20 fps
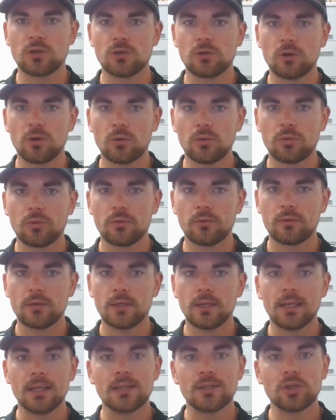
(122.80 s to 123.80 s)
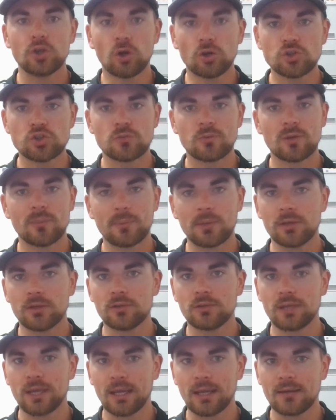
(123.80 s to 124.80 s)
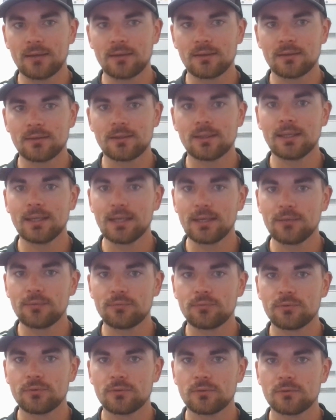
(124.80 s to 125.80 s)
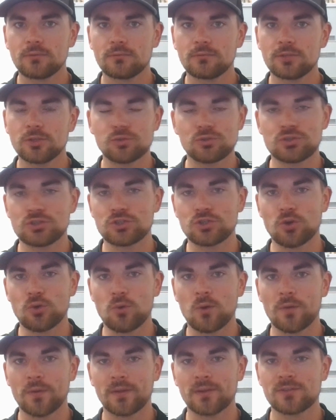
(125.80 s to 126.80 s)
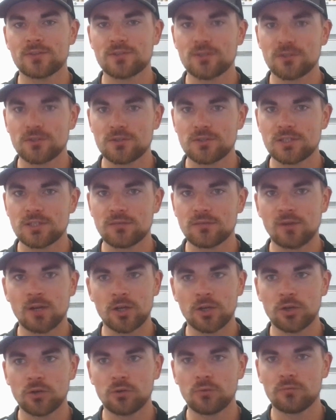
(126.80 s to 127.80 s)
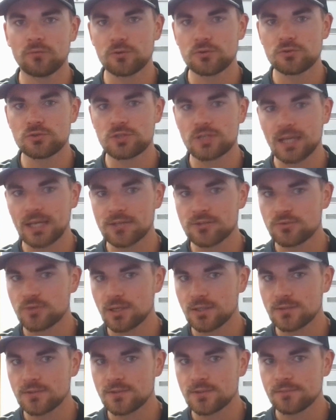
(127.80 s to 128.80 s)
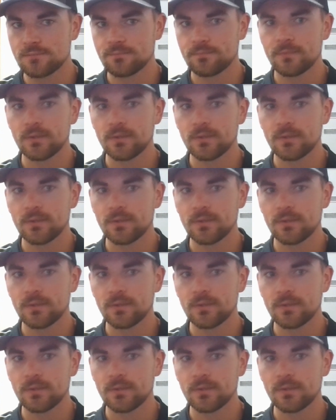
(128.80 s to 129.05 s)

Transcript: growth. You also might be a good candidate if you just don't want the uncertainty of unknown future tax rates.